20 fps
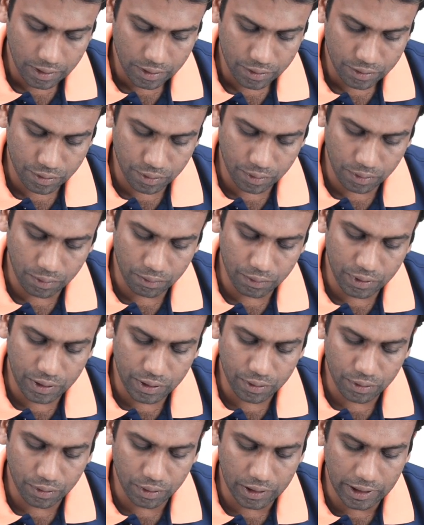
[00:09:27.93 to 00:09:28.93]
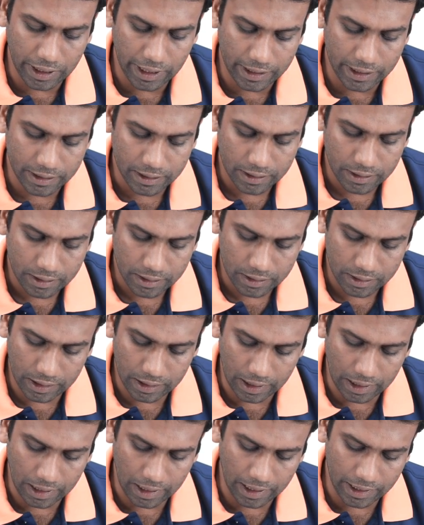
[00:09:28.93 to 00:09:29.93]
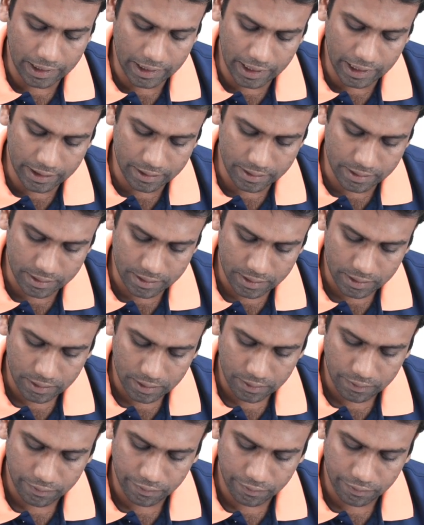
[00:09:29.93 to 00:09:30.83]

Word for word: So, we know that the I S